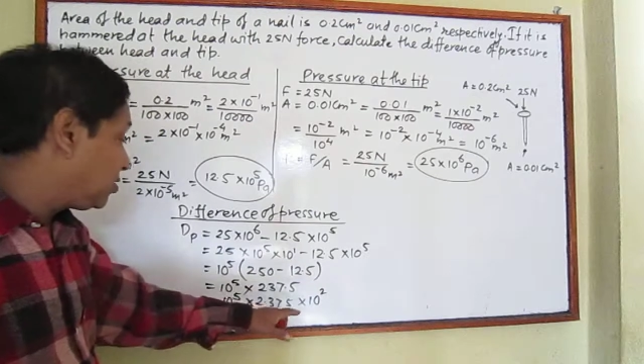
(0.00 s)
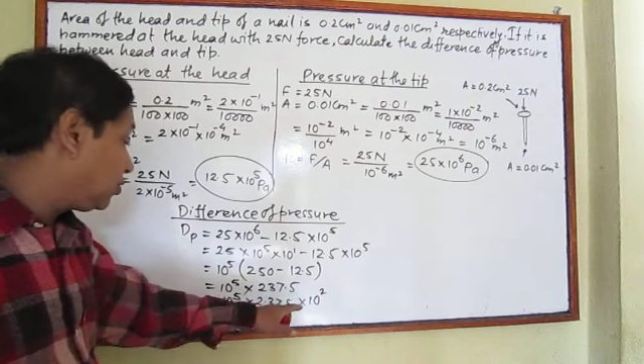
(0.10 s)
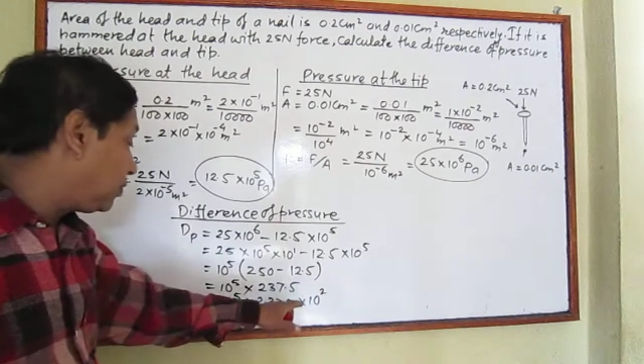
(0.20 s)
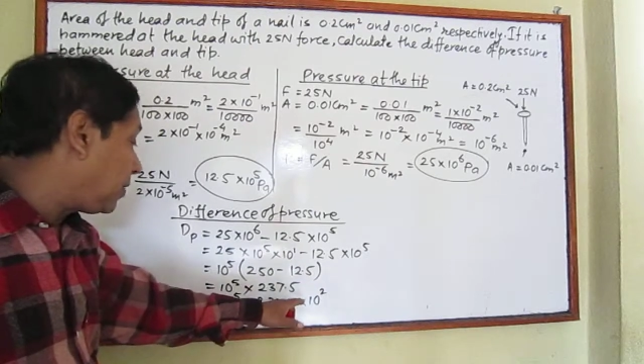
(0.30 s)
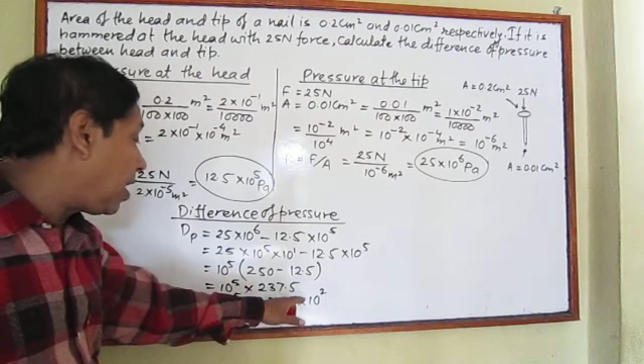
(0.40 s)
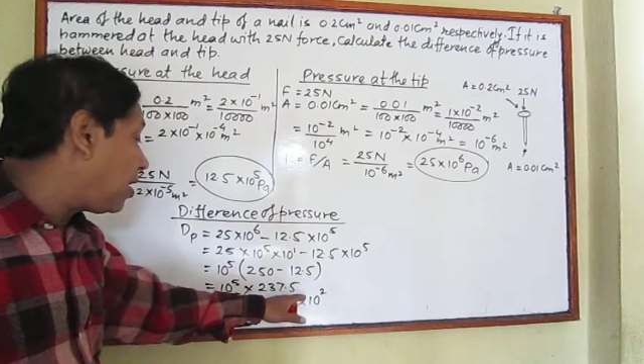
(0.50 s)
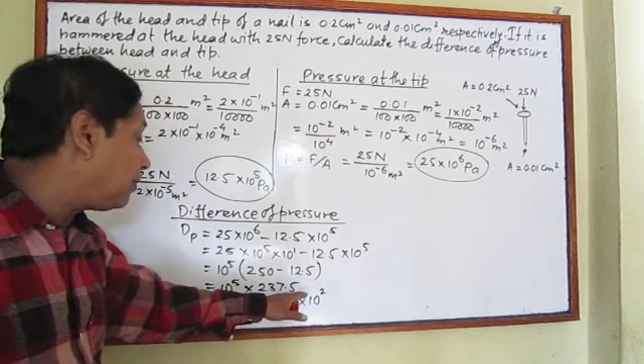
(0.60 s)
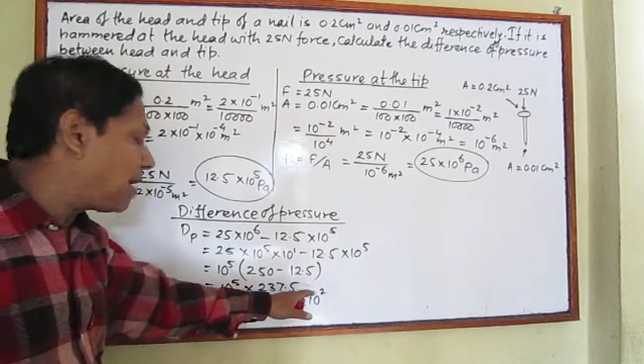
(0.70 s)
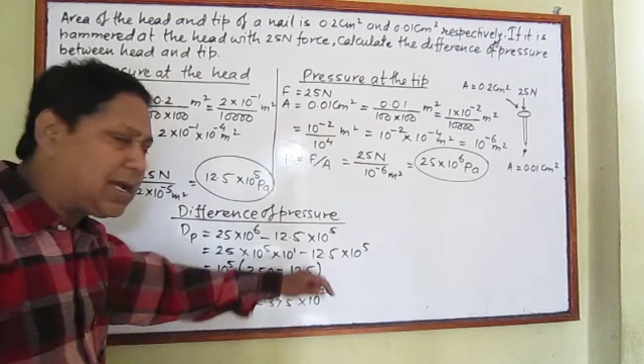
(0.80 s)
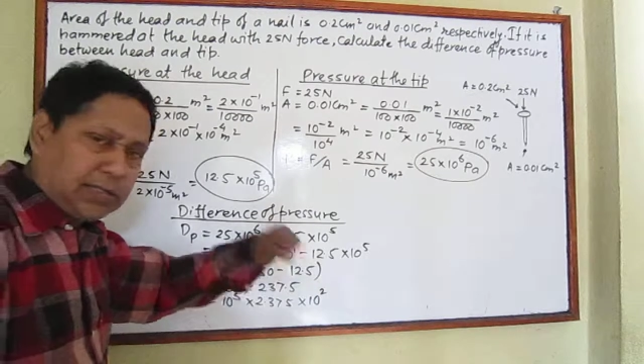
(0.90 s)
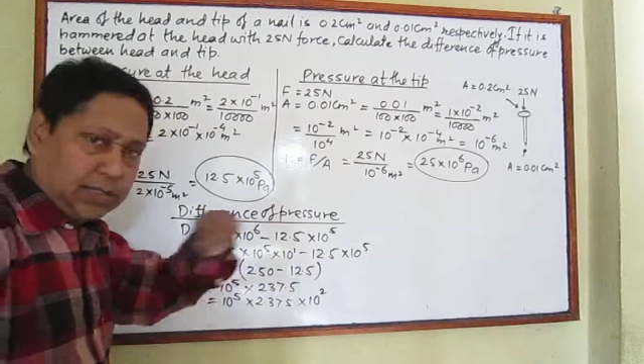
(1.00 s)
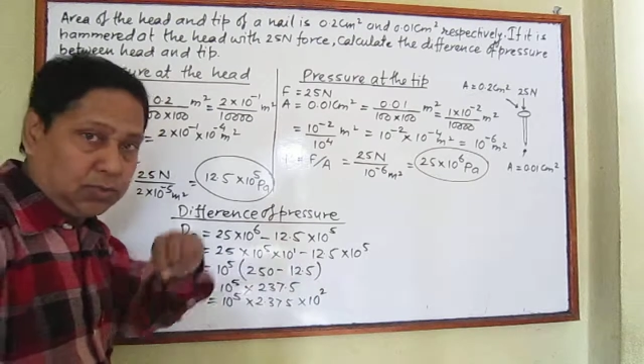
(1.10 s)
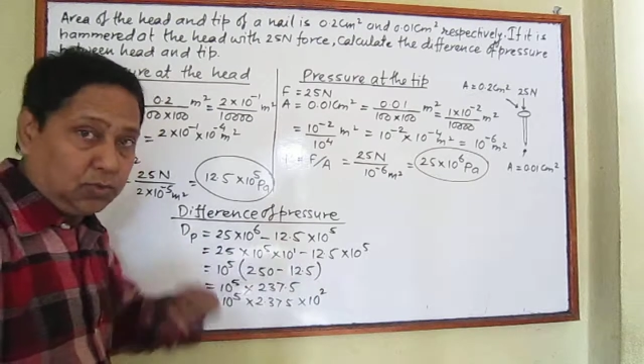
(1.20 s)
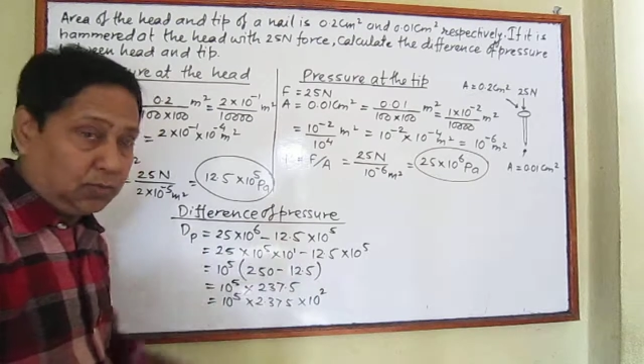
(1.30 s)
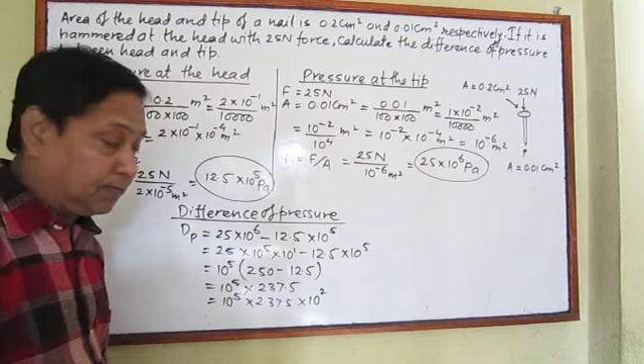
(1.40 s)
to the power minus
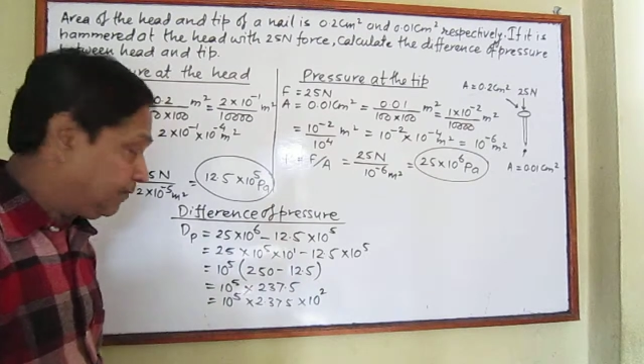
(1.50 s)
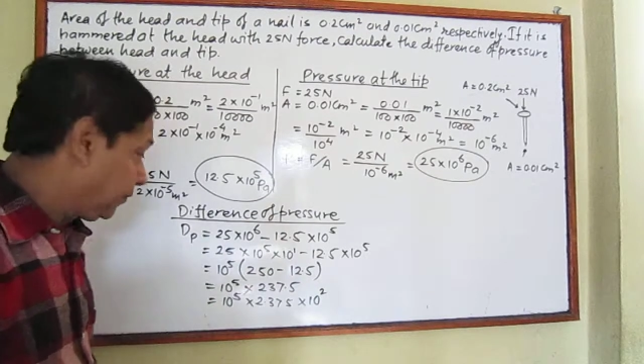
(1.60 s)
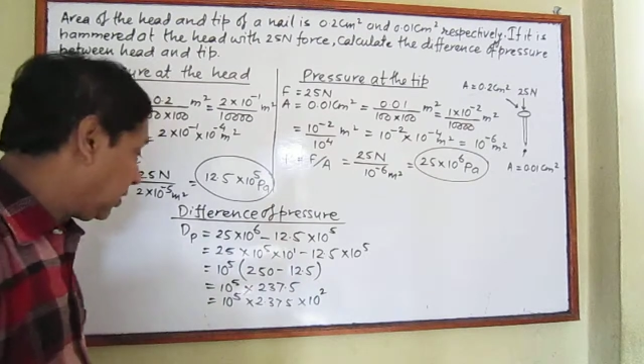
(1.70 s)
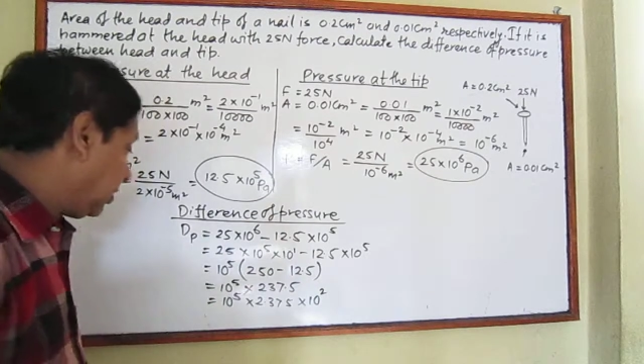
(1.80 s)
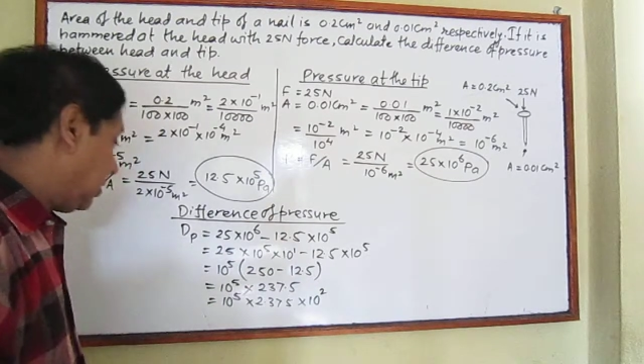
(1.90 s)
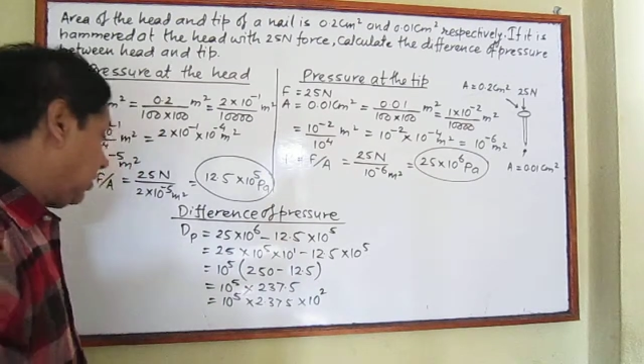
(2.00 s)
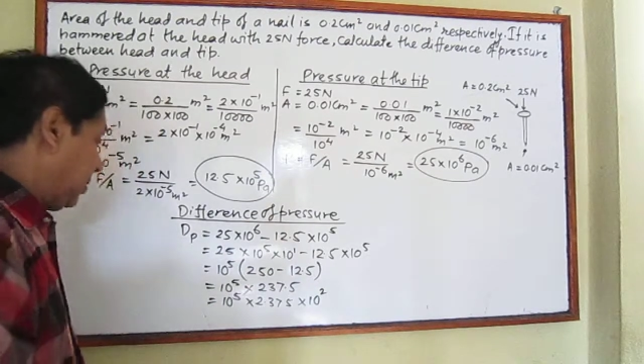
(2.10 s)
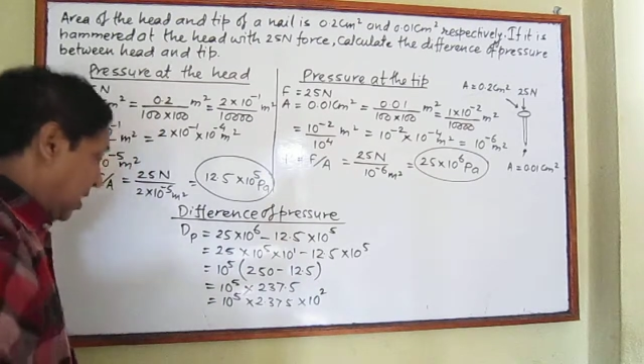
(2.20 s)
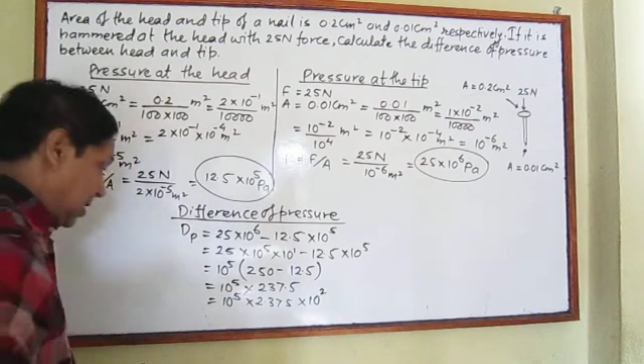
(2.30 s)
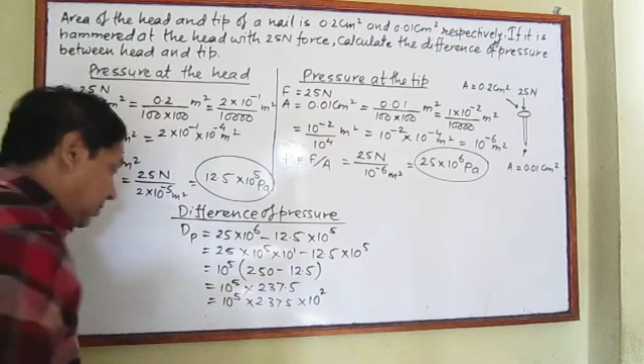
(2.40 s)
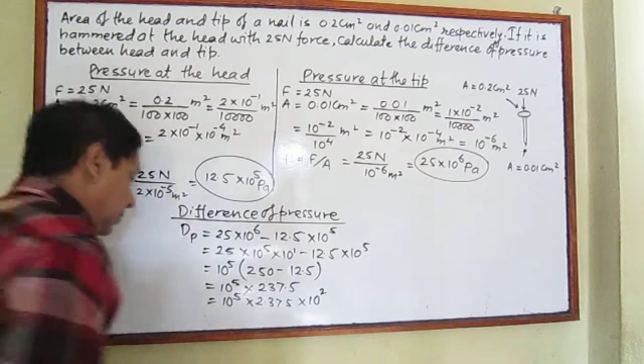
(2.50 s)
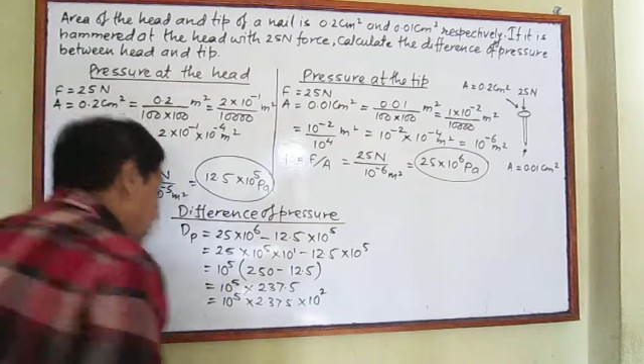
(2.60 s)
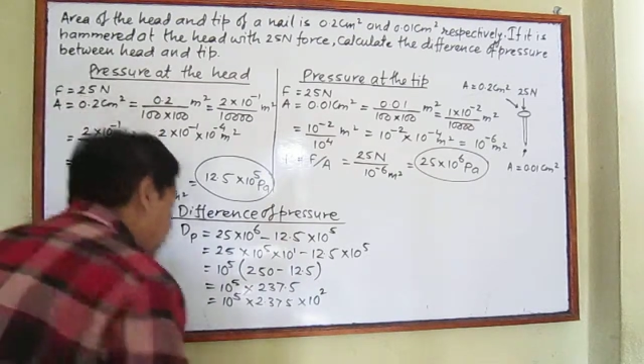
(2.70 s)
2. Now